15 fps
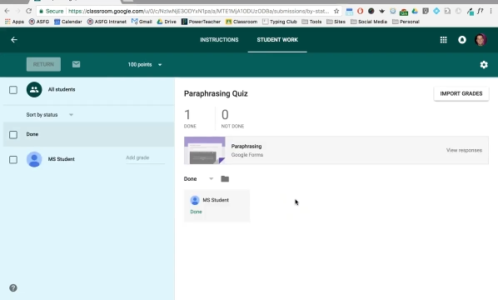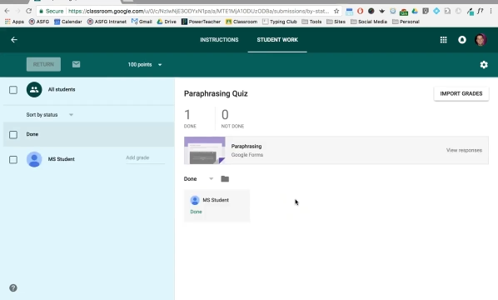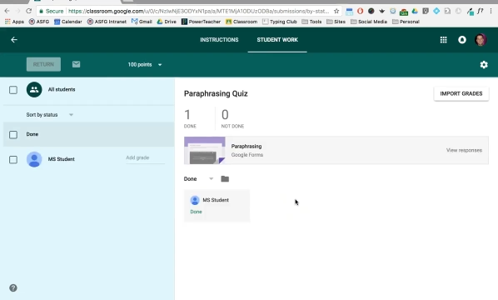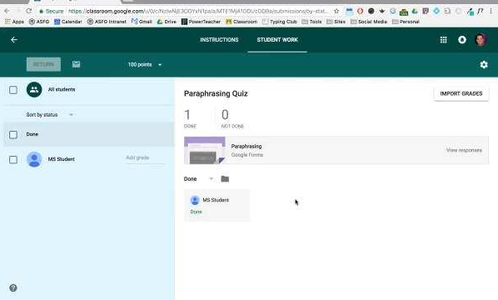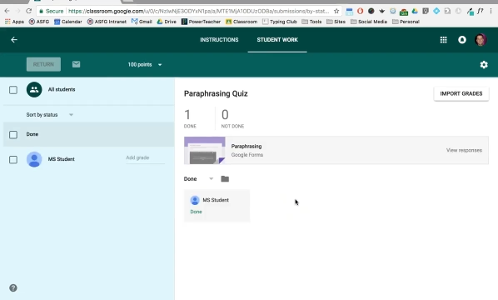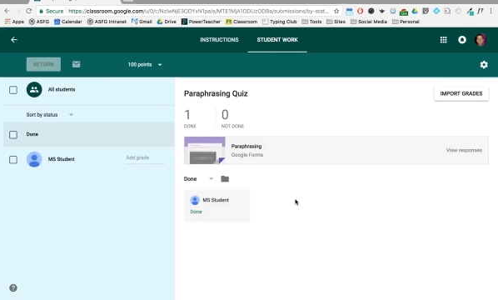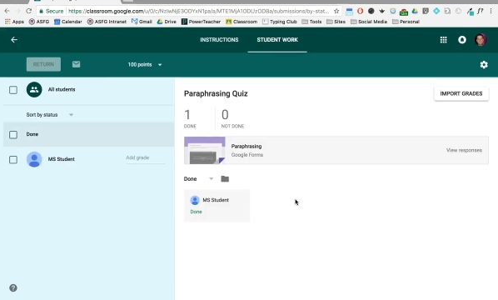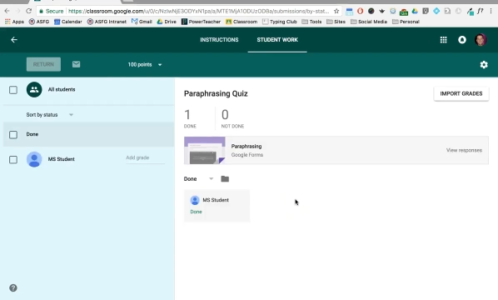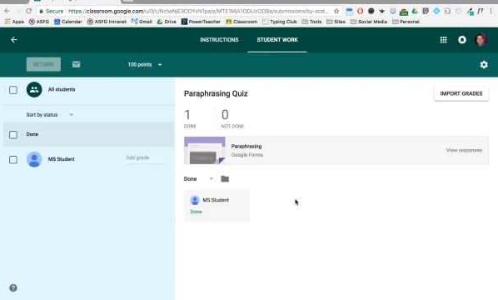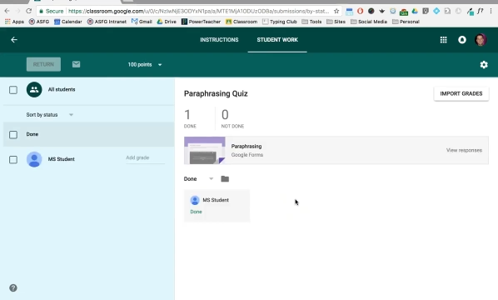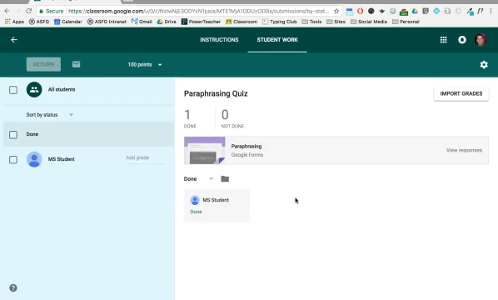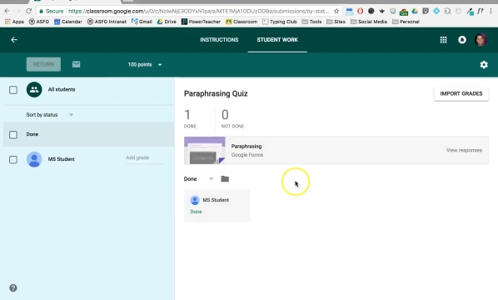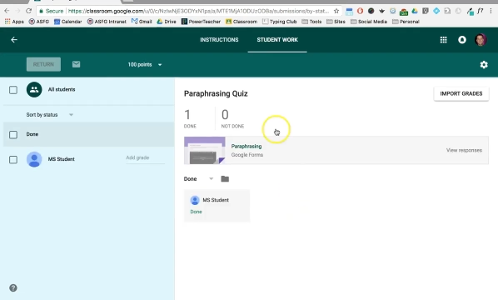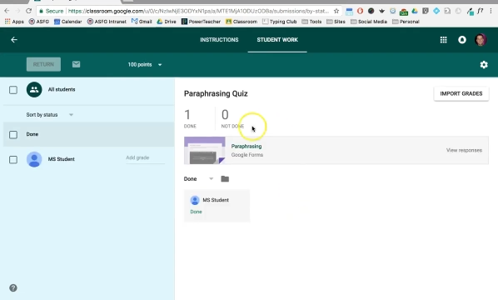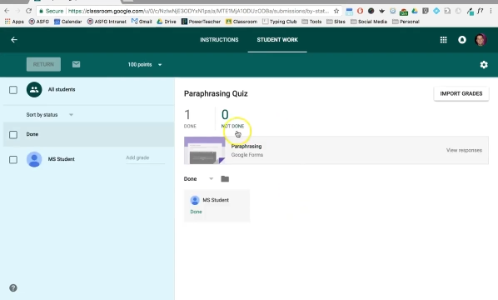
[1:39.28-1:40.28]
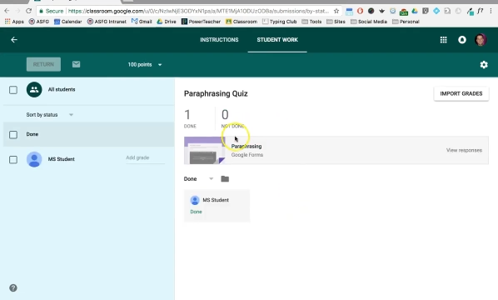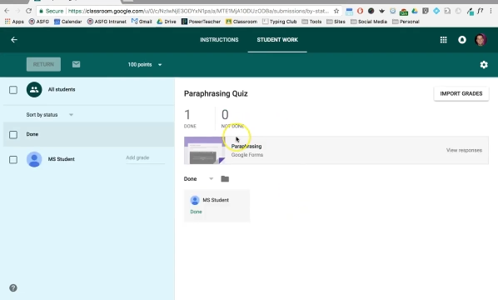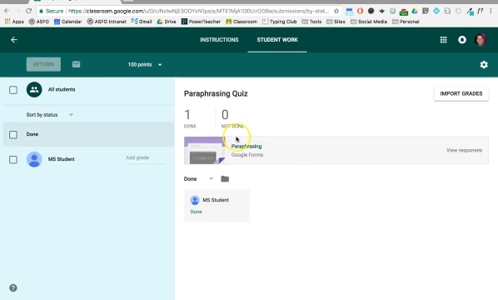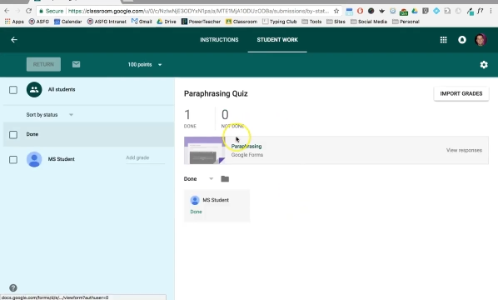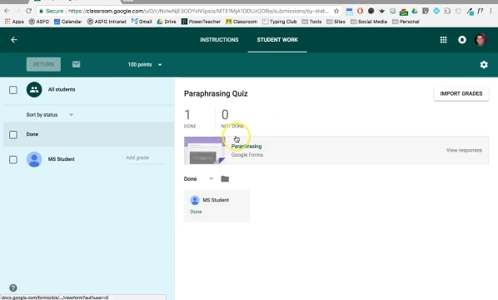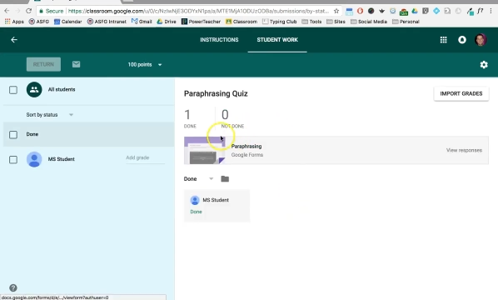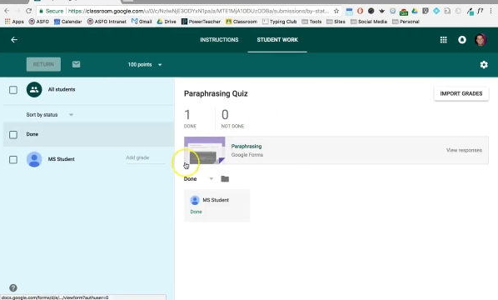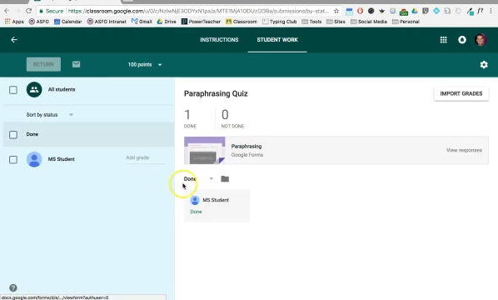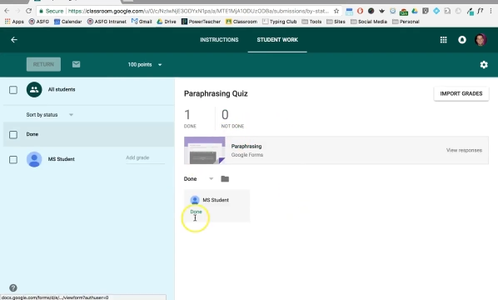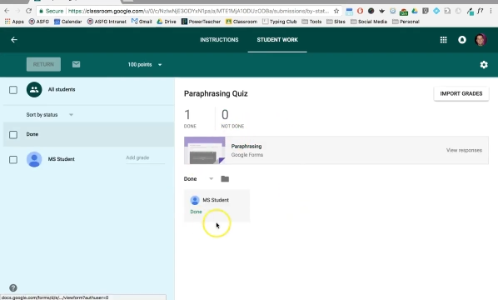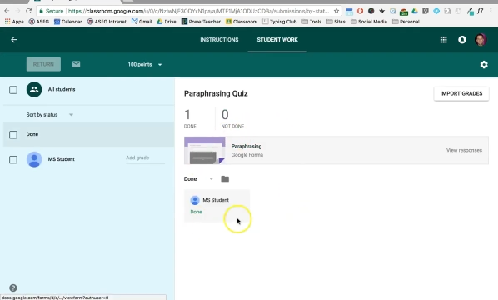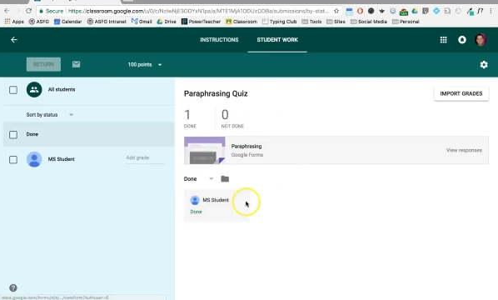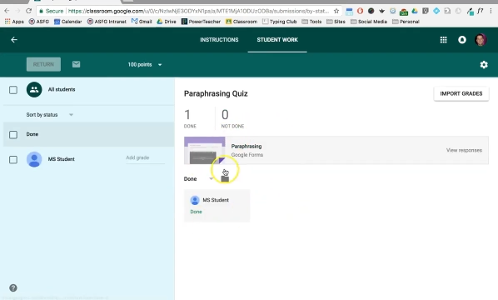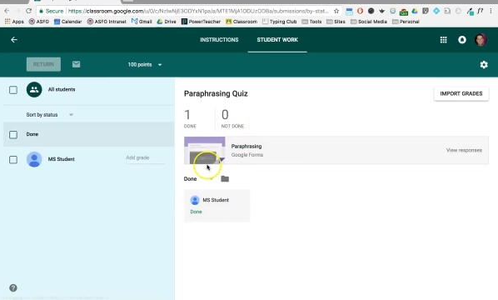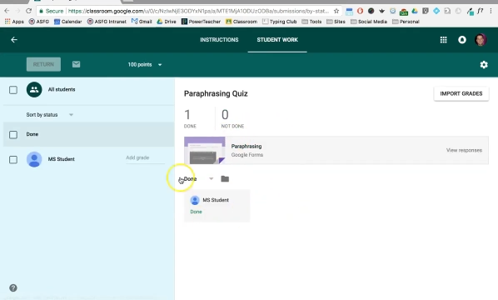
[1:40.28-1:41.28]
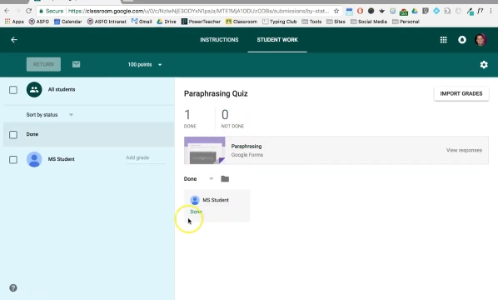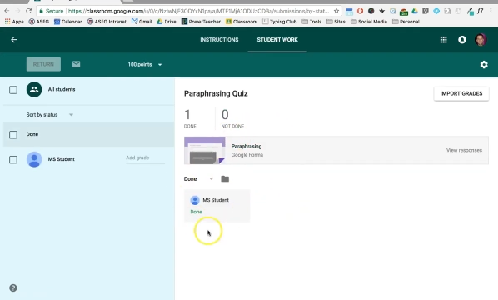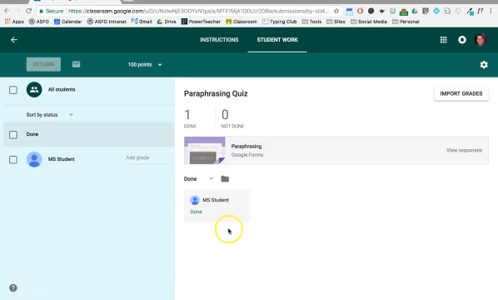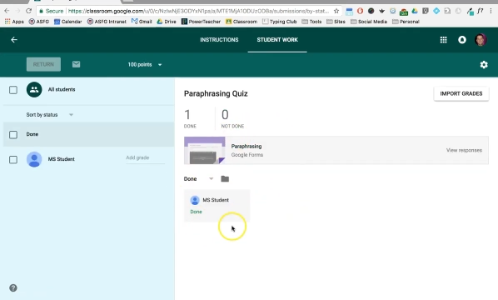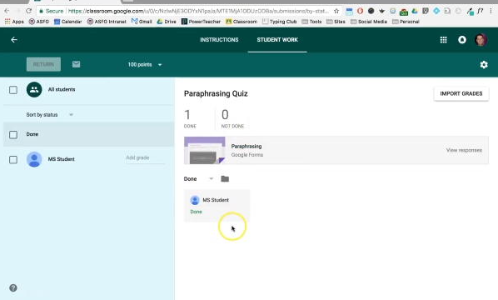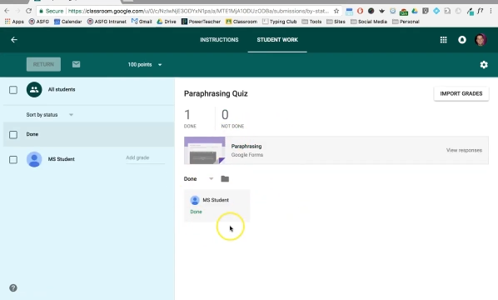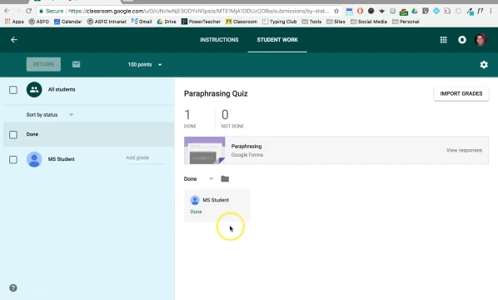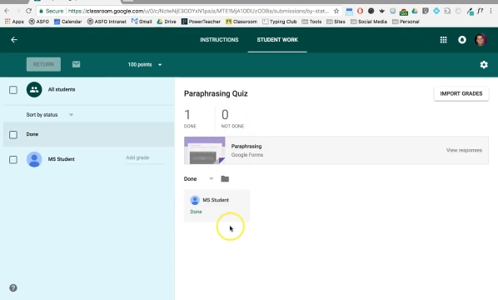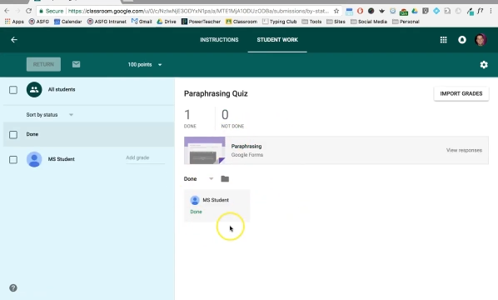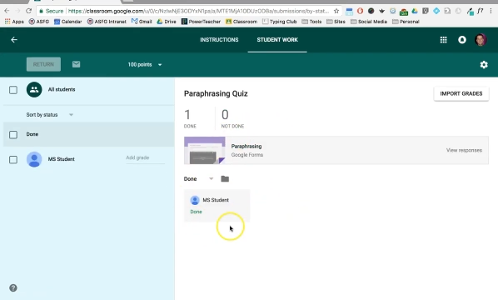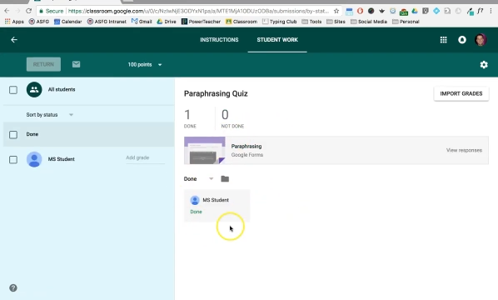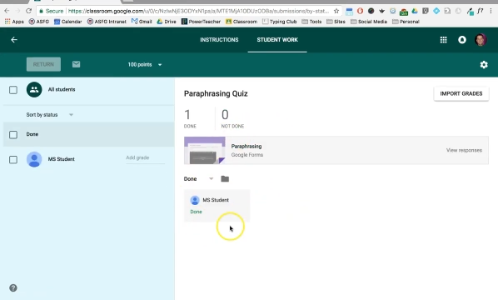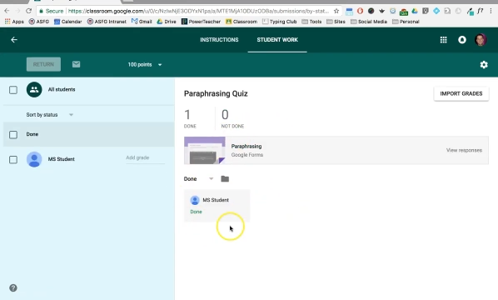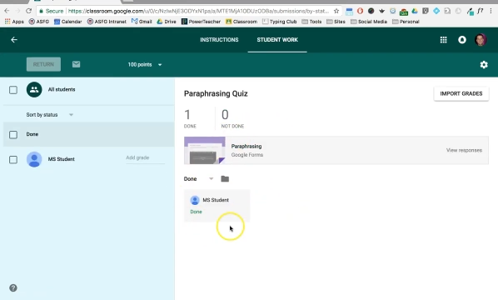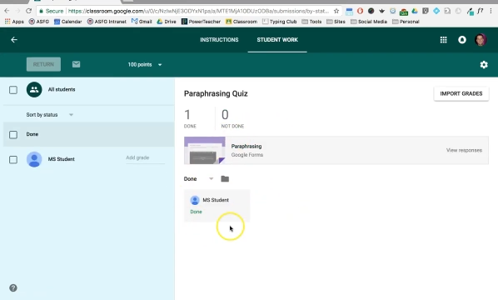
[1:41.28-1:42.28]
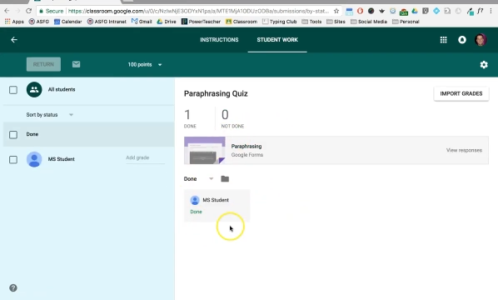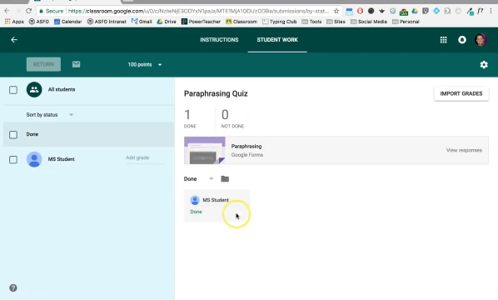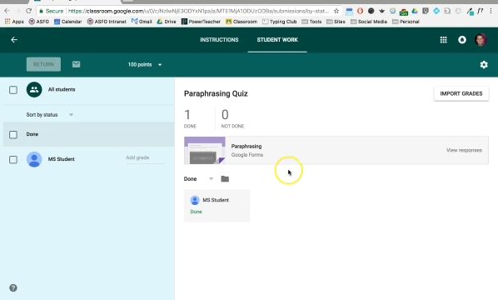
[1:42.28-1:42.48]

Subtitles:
Nobody's mouth can be seen.